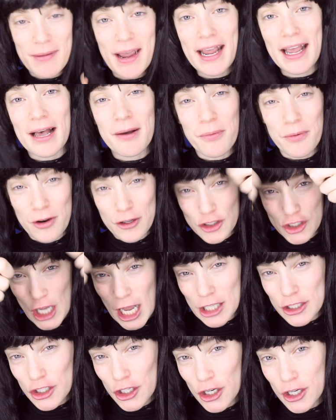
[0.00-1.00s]
makeup when she
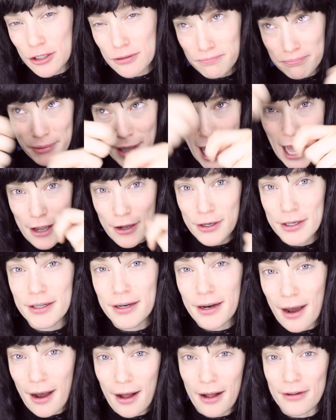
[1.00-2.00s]
has her black
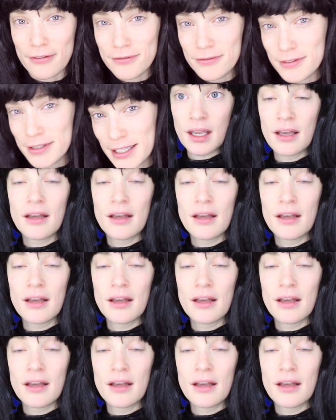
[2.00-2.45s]
hood off.